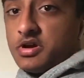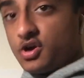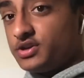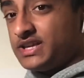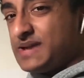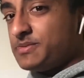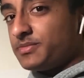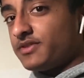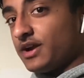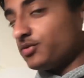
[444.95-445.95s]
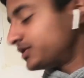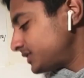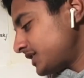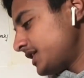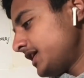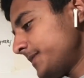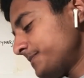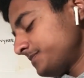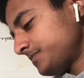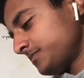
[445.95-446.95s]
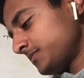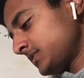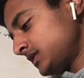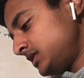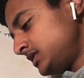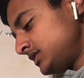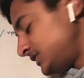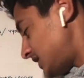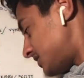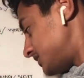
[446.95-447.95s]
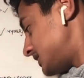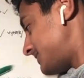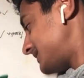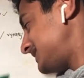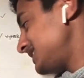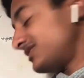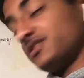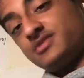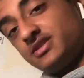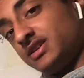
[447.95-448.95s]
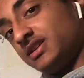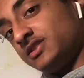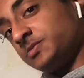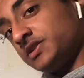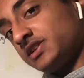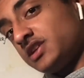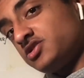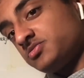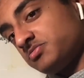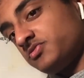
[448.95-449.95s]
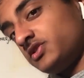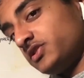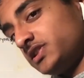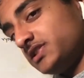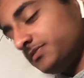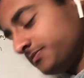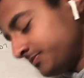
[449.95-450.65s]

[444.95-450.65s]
I'd keep him around. So yeah, I'd keep Andy King around, despite his age, for another season.